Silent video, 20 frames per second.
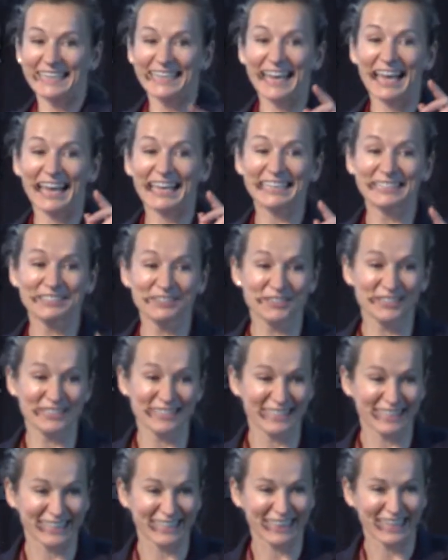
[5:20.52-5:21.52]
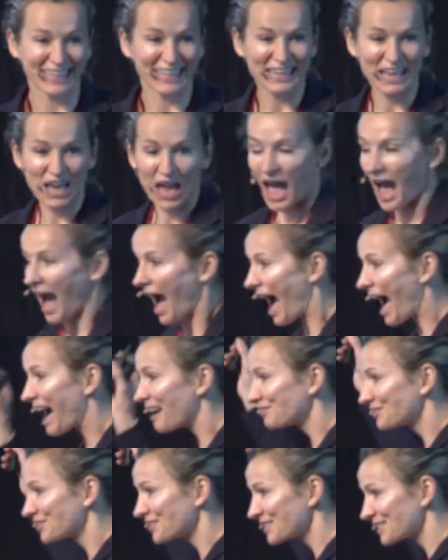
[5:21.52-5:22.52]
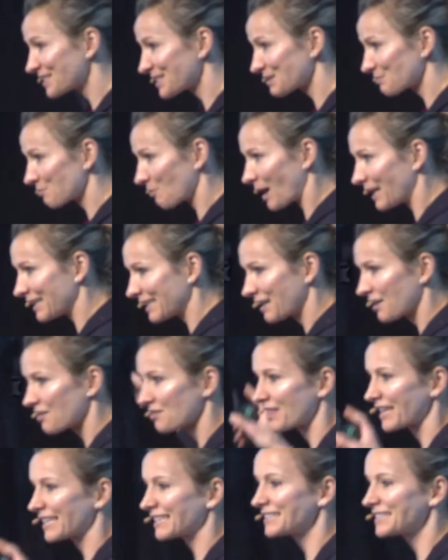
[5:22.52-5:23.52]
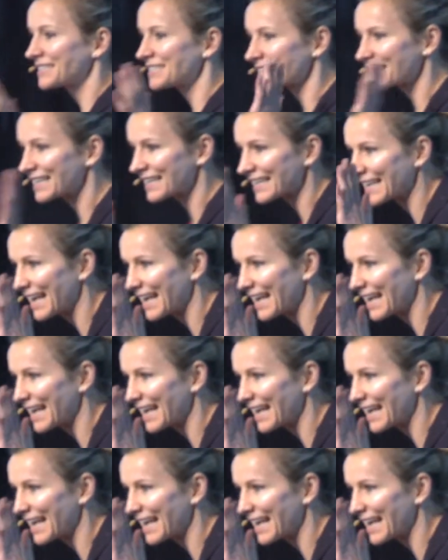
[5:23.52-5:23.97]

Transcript: Now, interestingly, after this one, they didn't